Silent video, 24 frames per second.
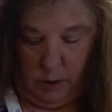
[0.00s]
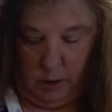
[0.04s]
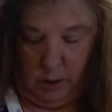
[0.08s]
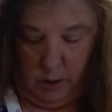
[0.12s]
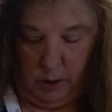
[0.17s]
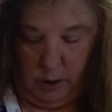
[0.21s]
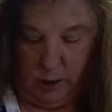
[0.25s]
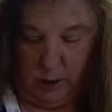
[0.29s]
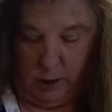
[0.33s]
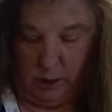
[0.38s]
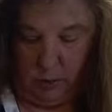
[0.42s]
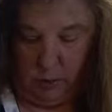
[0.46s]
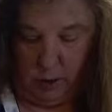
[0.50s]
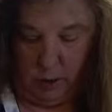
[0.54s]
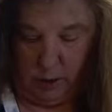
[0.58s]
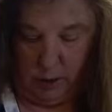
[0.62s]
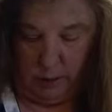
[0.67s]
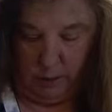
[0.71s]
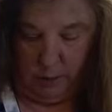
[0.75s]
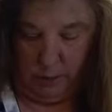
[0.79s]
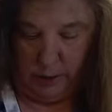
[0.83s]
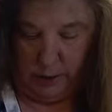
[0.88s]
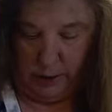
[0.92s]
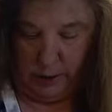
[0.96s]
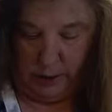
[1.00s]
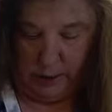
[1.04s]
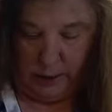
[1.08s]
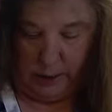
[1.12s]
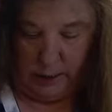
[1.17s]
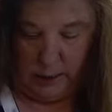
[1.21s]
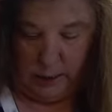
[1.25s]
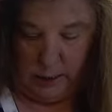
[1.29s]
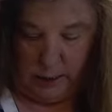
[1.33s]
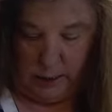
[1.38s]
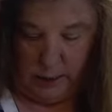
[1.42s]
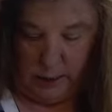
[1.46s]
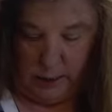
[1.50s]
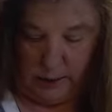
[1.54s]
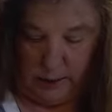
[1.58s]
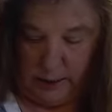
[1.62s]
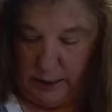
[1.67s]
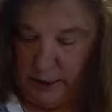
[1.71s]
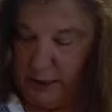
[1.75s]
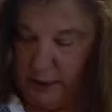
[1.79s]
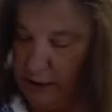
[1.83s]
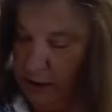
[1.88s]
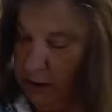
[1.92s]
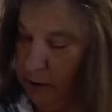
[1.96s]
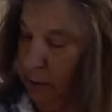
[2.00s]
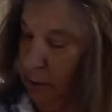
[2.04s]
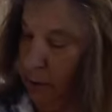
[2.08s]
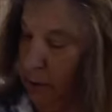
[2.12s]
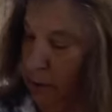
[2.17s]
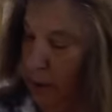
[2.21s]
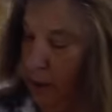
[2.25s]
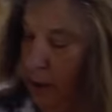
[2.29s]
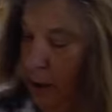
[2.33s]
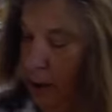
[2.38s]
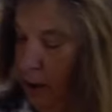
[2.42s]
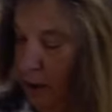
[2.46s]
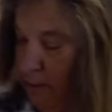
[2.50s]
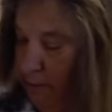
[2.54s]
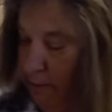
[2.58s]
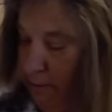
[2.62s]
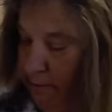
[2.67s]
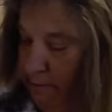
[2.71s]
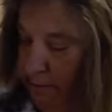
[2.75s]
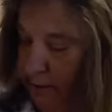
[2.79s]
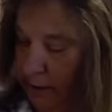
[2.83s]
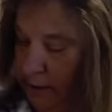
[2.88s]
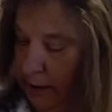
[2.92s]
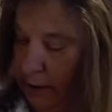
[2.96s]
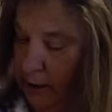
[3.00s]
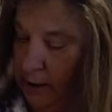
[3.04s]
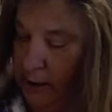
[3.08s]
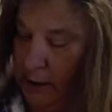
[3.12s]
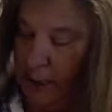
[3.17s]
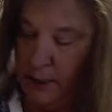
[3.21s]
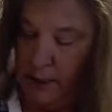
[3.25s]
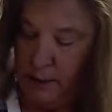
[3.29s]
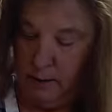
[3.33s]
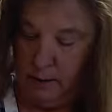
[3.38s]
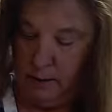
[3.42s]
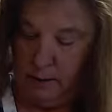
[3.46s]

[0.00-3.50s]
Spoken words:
you're going to want to put in a teaspoon of vanilla.